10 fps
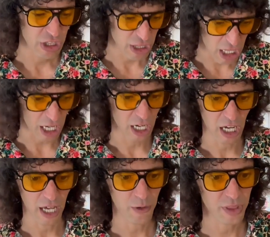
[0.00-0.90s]
thick.
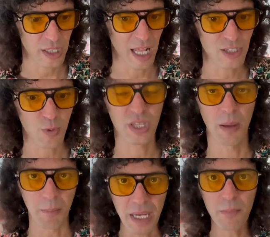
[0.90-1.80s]
I don't think that's what they
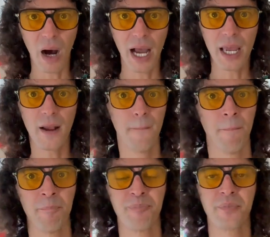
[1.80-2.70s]
mean by it,
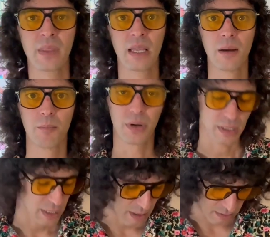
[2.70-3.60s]

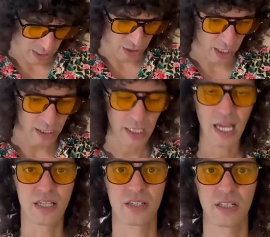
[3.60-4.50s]
but
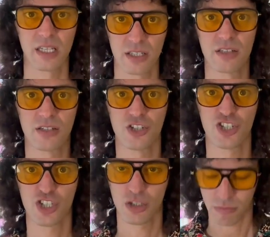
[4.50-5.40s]
nonetheless, like,
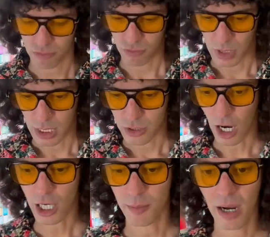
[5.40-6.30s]
just
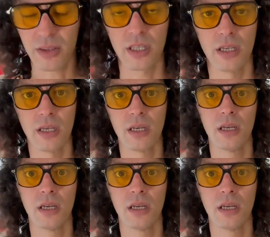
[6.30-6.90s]
talking about the,